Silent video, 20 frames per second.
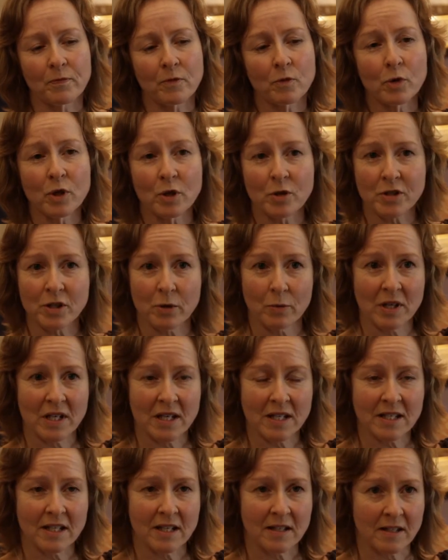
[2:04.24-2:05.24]
We also went to
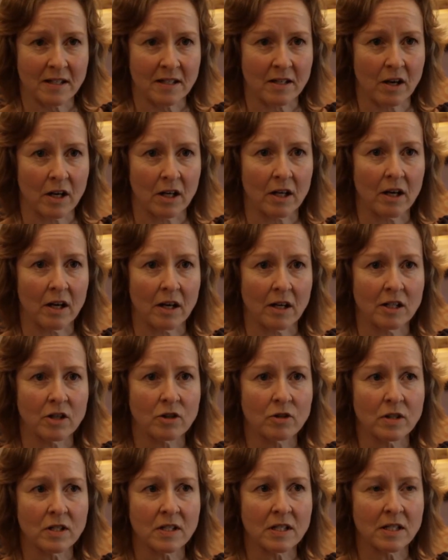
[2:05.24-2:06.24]
see the
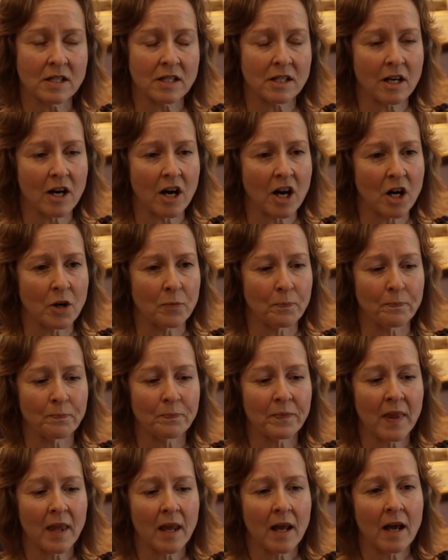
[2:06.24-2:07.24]
psychiatrist,
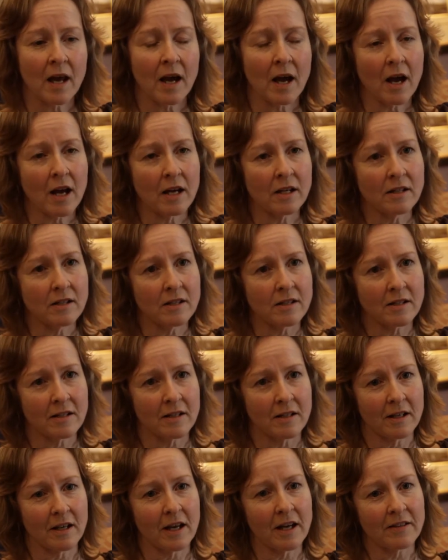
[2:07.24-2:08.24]
and
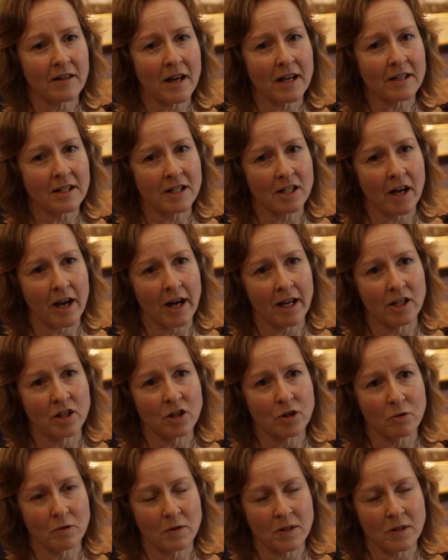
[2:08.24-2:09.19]
at that stage,